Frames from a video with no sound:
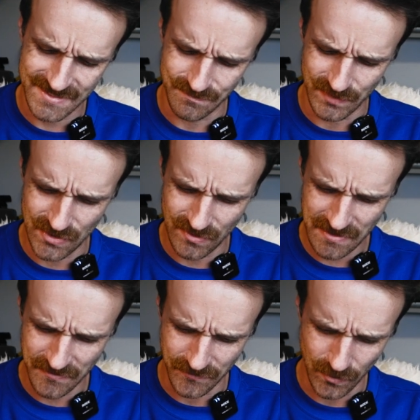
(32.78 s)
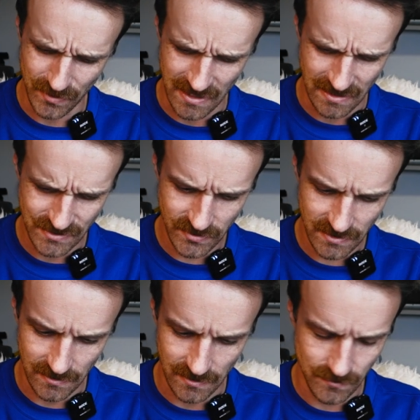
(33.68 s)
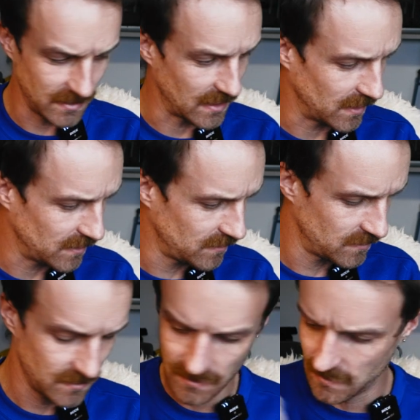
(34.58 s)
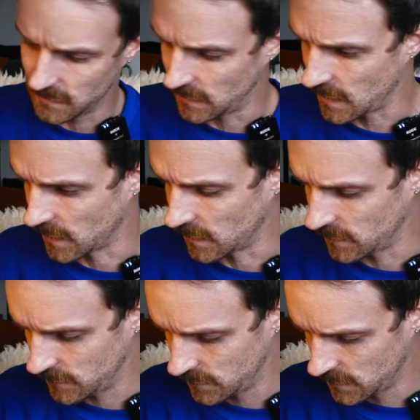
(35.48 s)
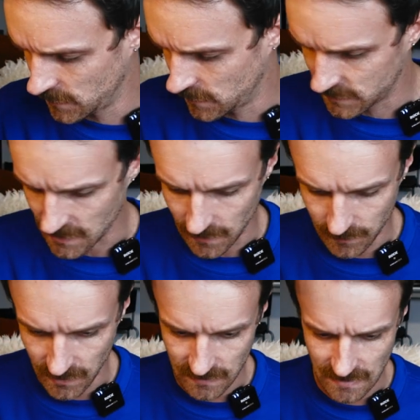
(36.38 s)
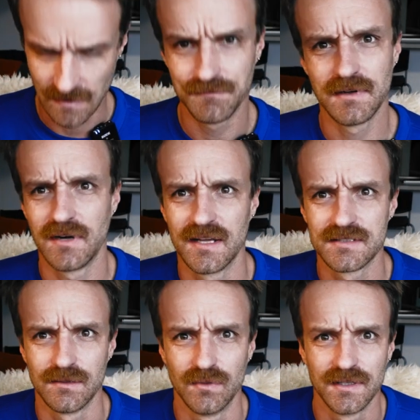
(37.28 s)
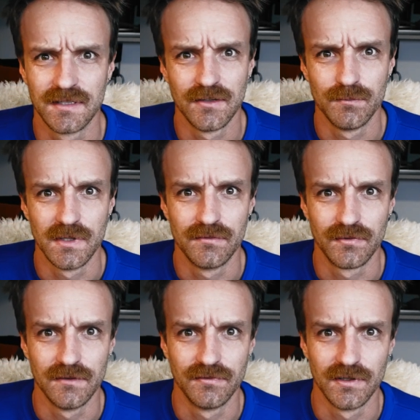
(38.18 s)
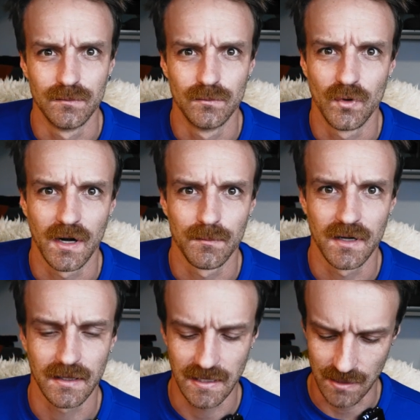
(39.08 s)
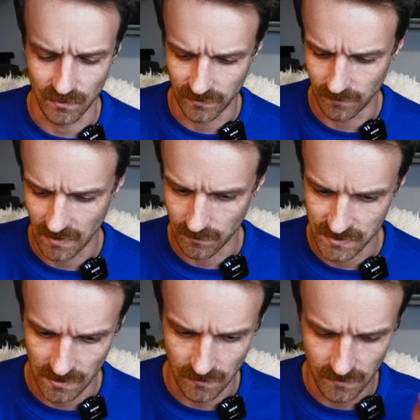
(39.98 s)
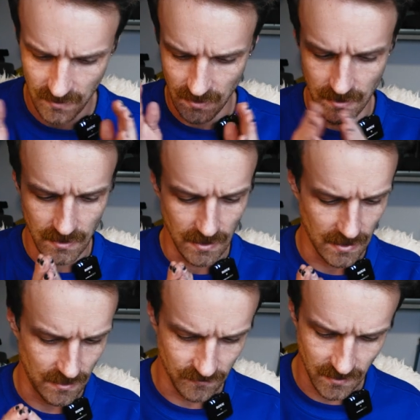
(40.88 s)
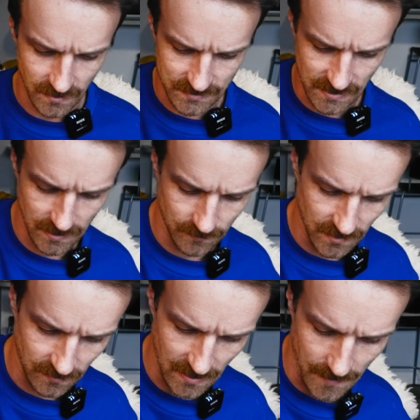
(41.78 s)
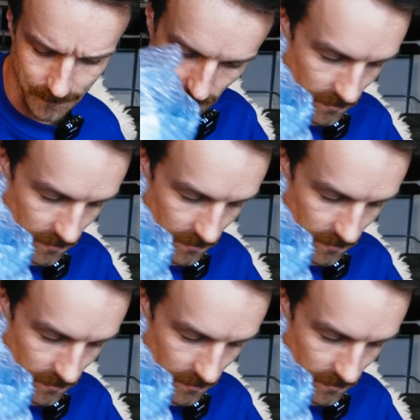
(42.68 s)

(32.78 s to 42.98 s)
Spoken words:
Beauty 400? Okay, yeah. Excited about that. I've never had someone give me free film when I bought a camera from them, so very excited about that.